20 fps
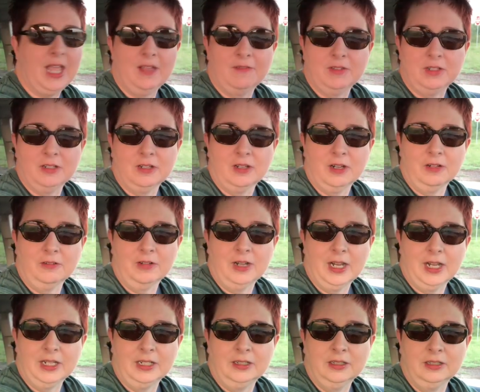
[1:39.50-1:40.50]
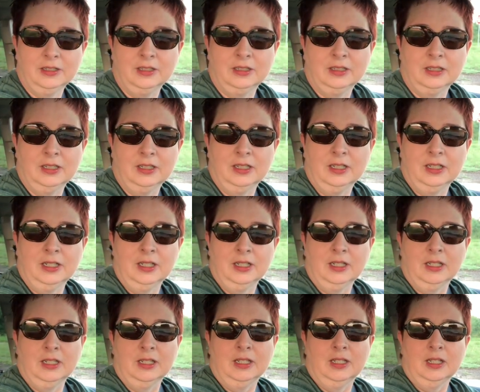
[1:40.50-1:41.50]
Avatar ride.
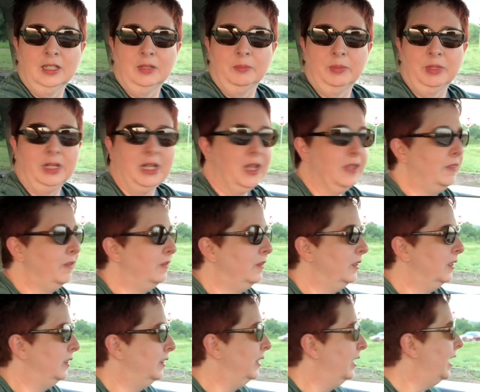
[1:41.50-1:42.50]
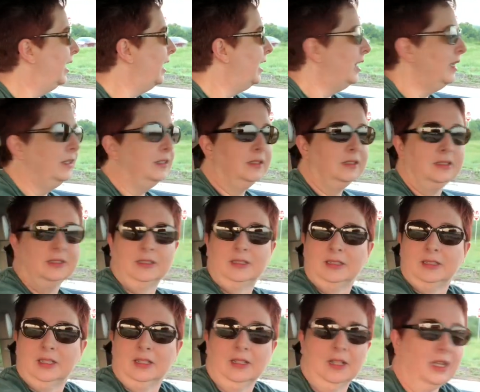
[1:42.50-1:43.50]
But other than that,
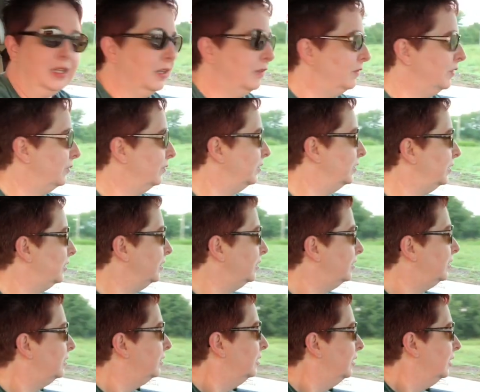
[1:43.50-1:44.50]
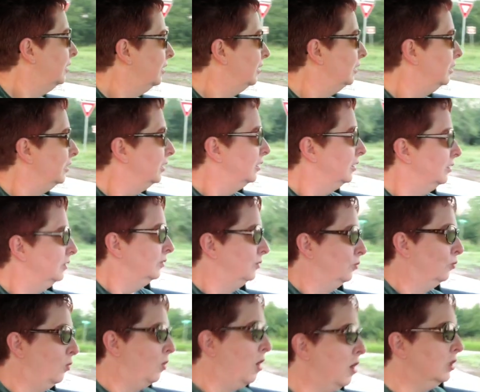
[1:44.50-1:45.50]
a lot of it was just
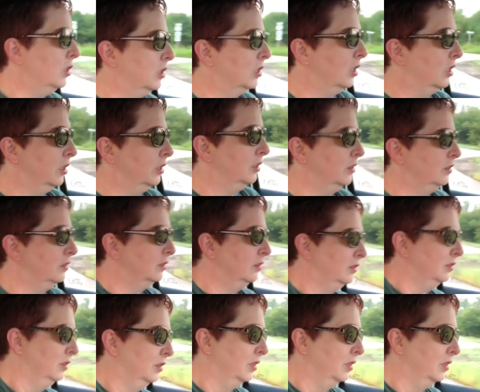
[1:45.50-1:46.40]
walk-ons.